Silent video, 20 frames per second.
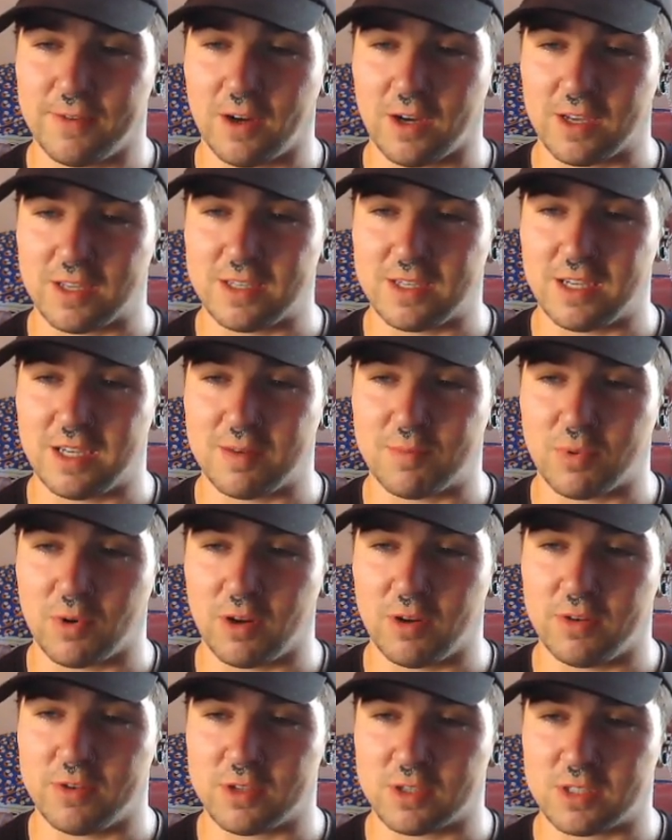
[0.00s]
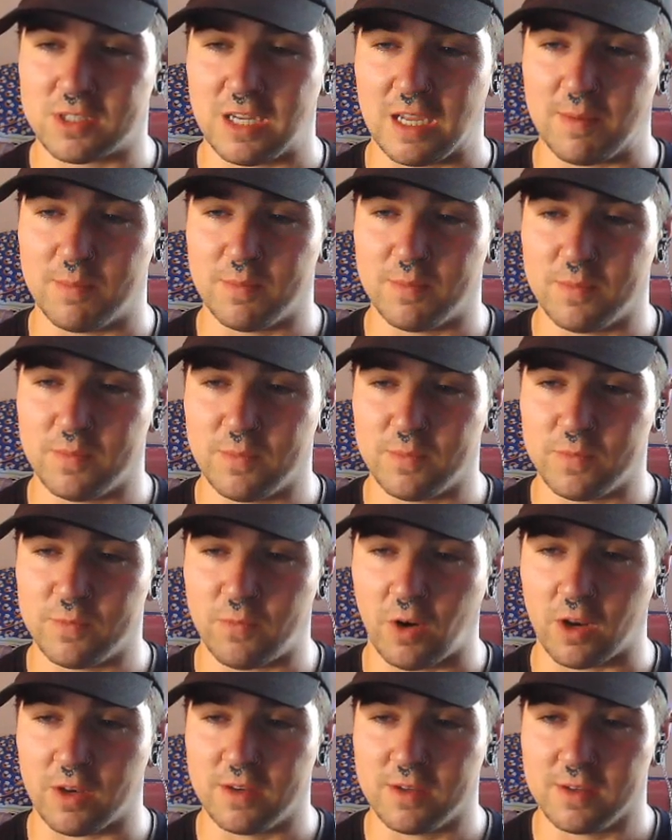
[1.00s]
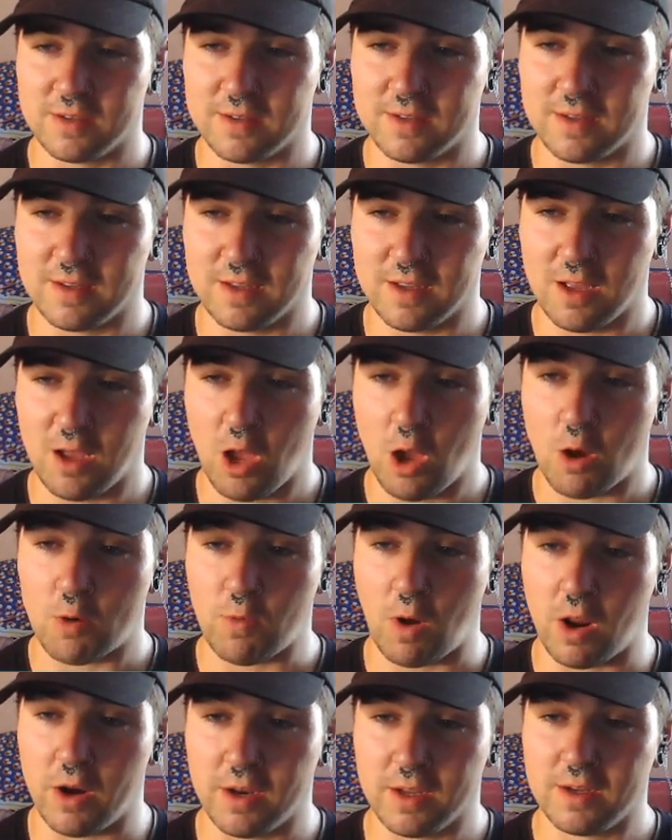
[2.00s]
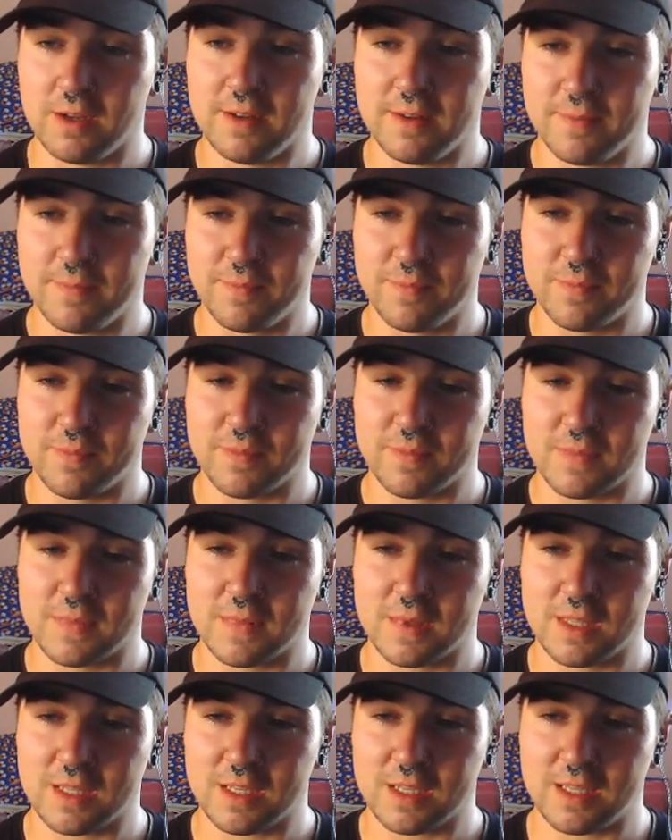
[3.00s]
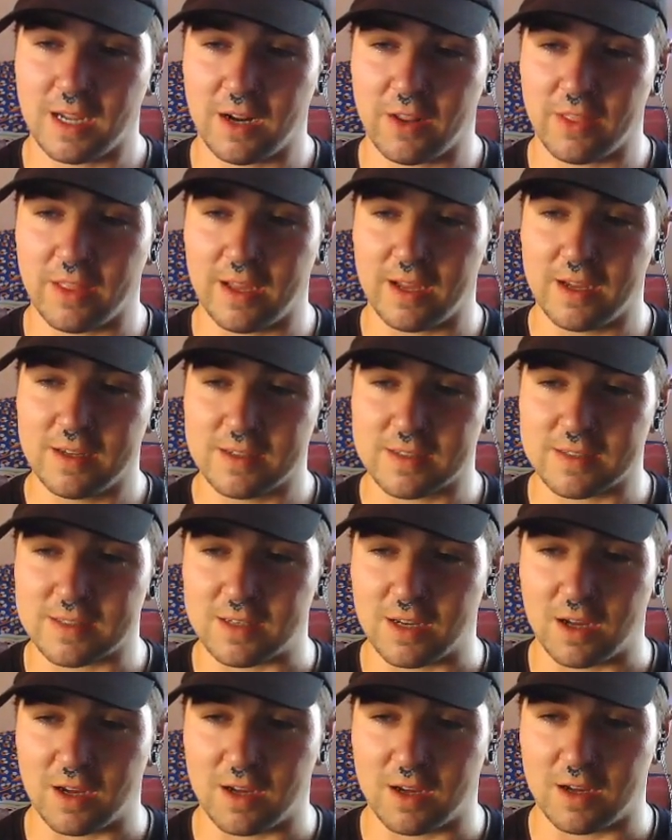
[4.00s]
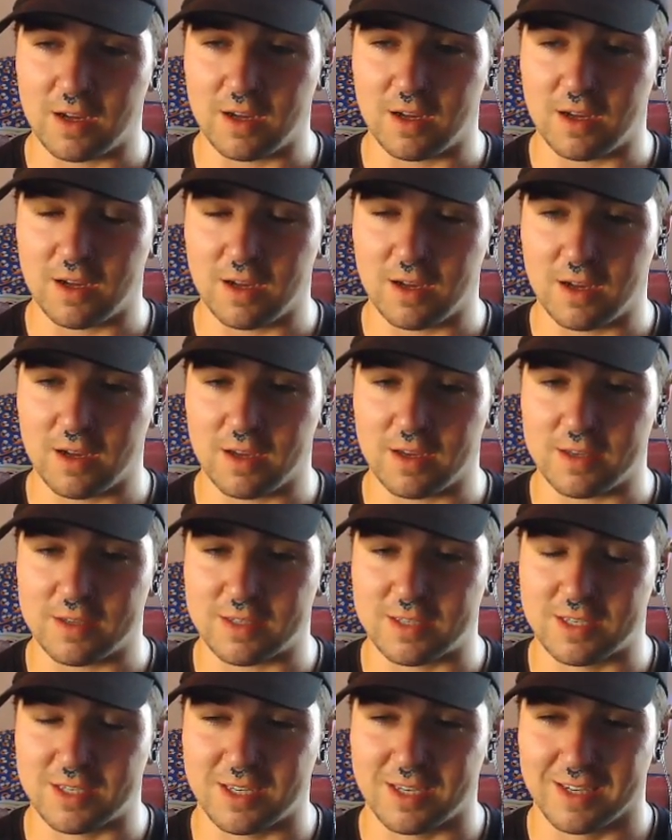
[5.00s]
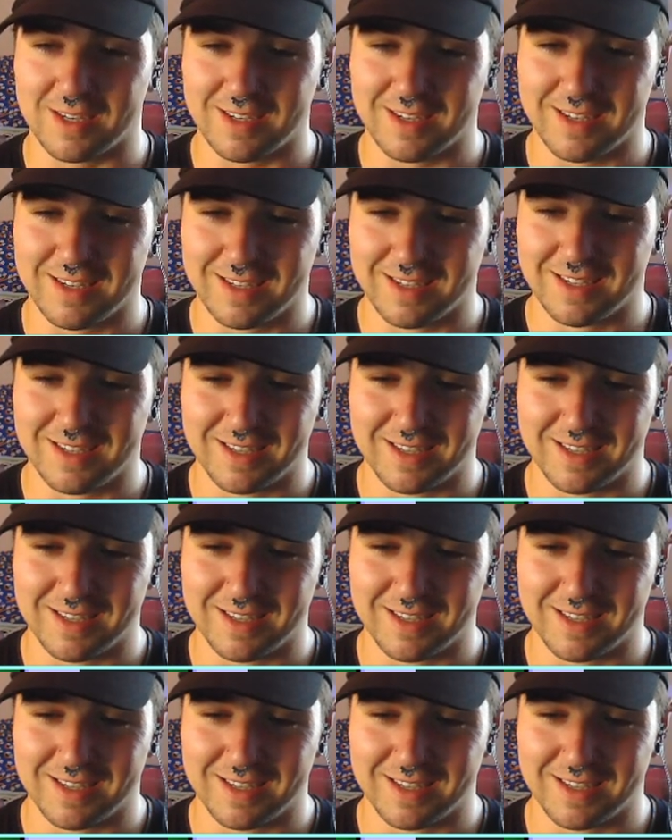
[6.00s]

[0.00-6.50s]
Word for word: Fucking dude, bro. Just dip. Run. Run. Get out of there. Nice.